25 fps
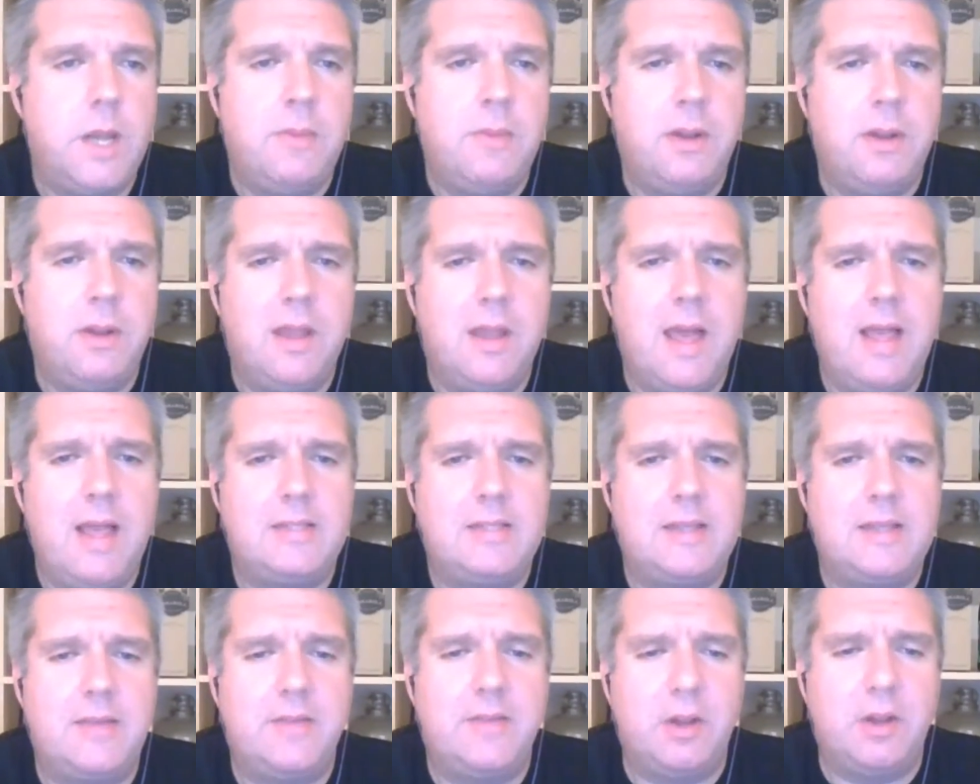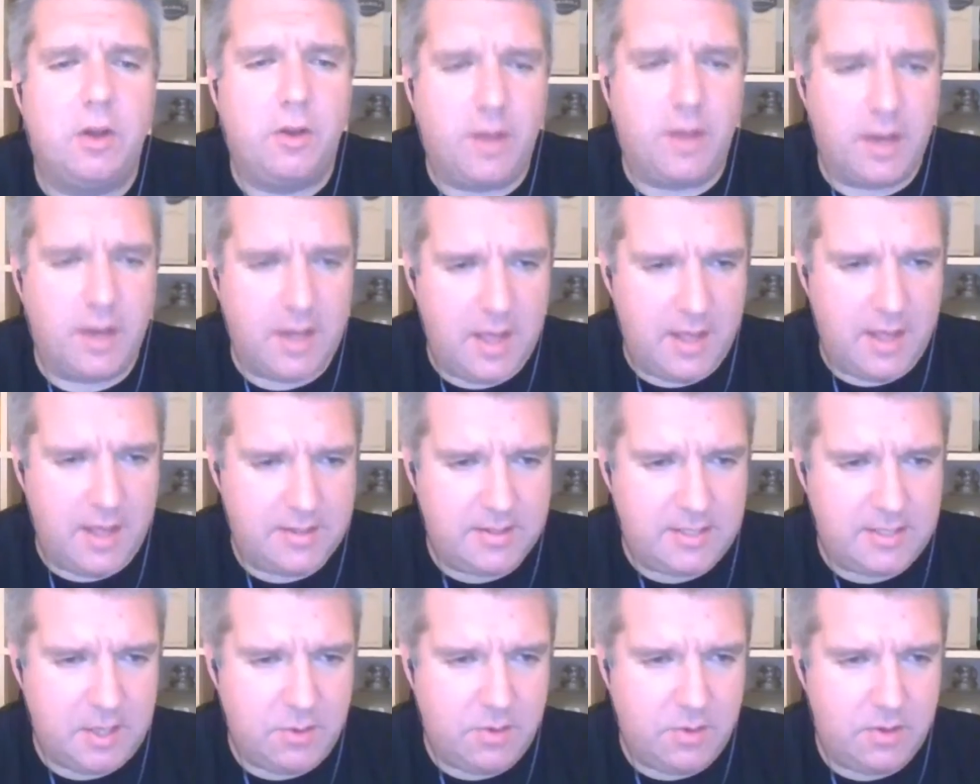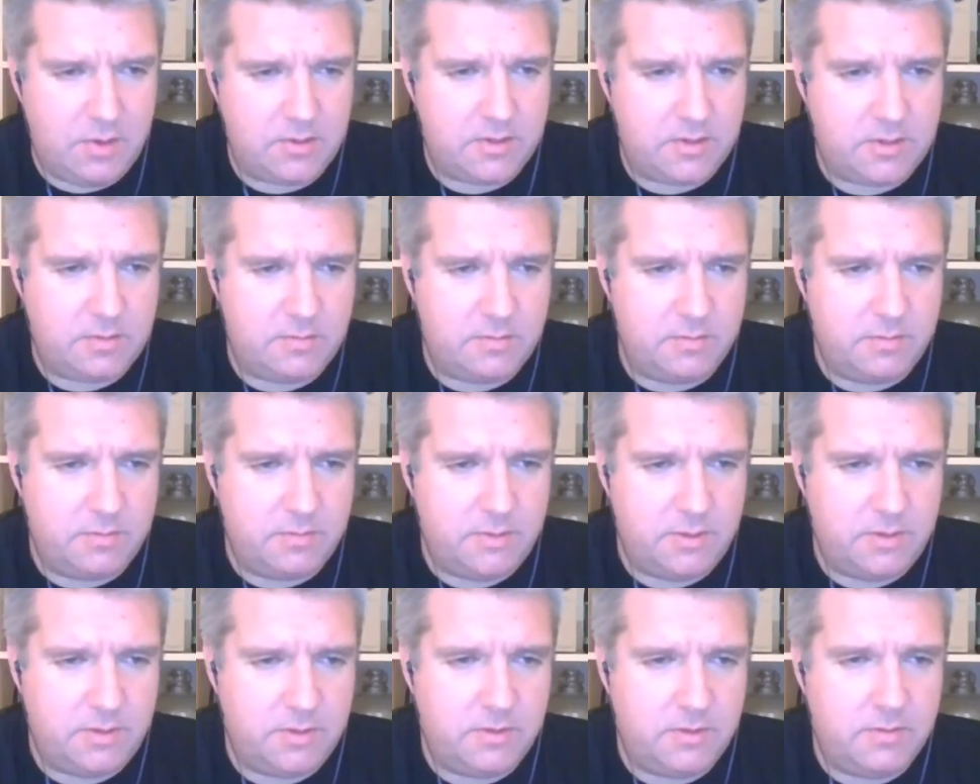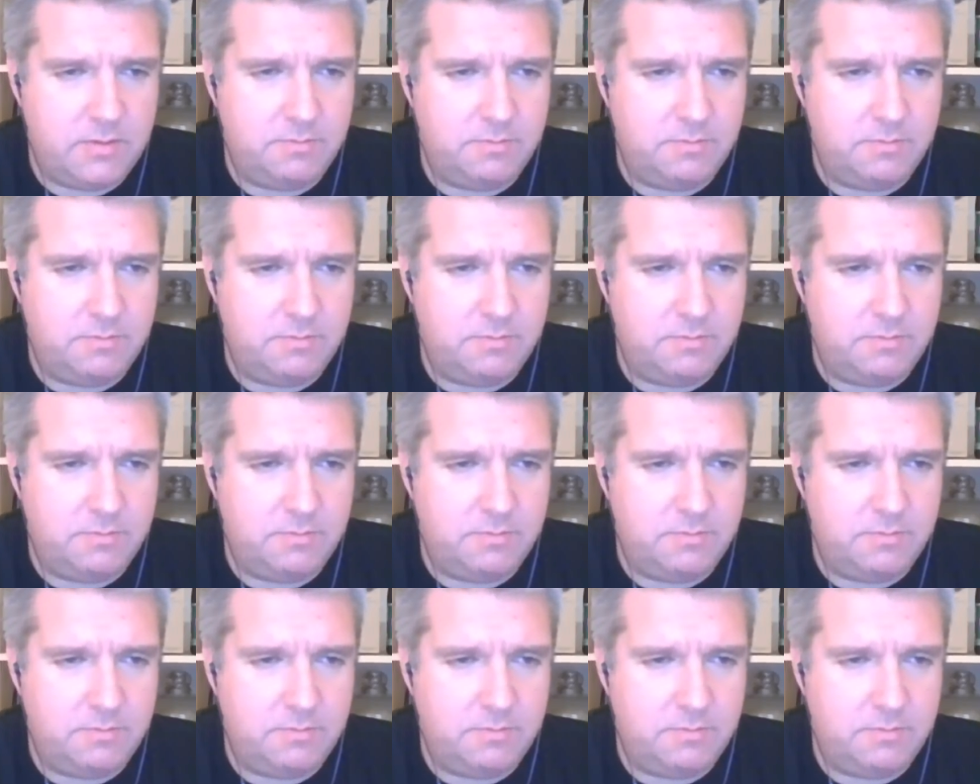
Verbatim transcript: But let's have a look at it and see what some